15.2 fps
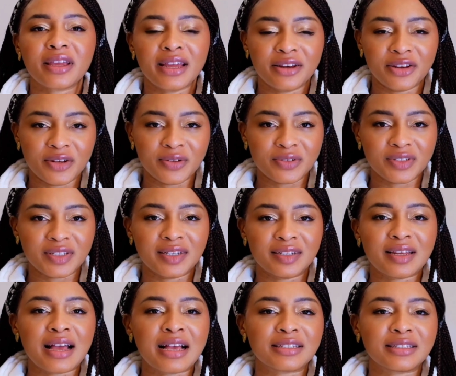can use
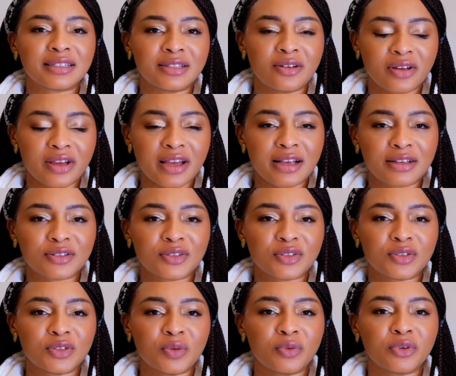it as long
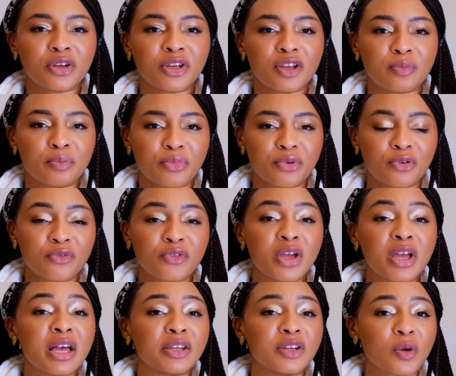as you want to improve
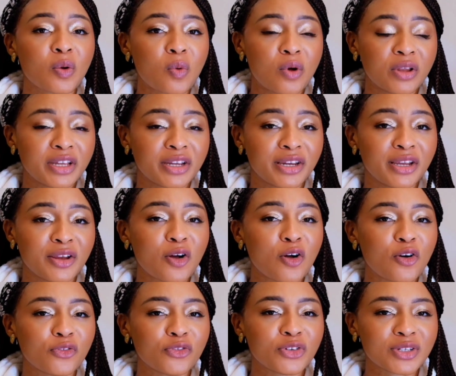the quality
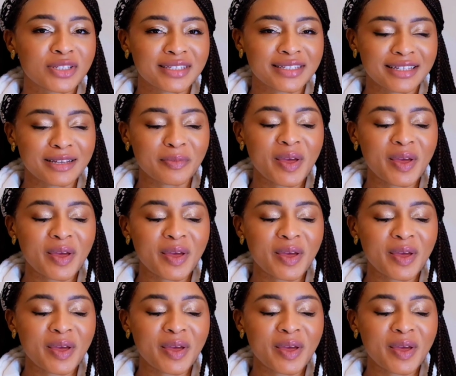of your sleep.